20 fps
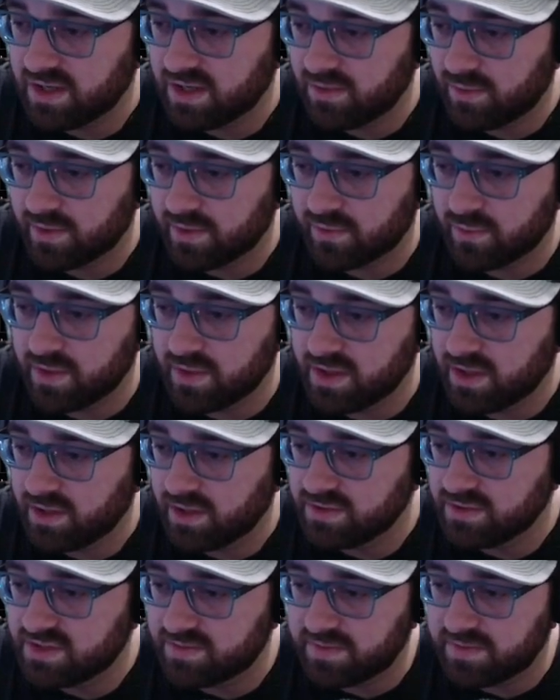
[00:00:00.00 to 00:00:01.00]
with
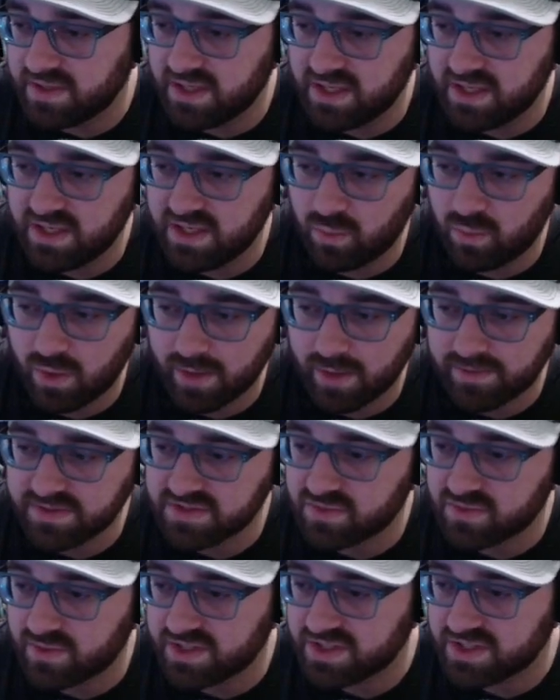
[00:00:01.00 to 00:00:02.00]
reload speed, weapon
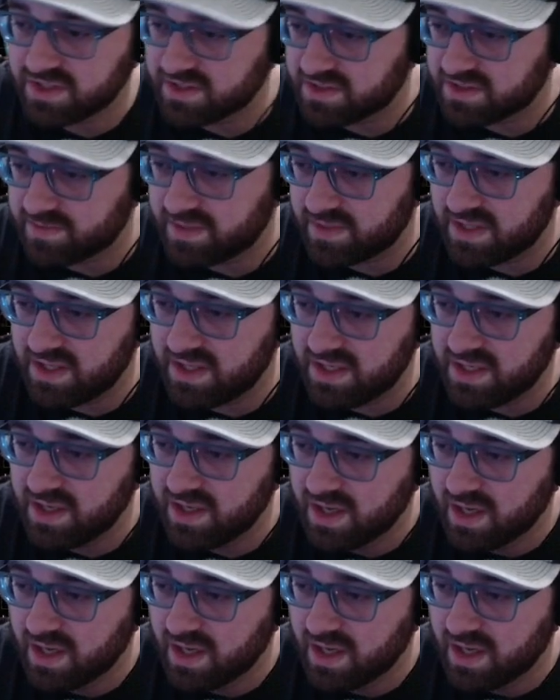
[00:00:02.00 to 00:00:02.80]
switching speed,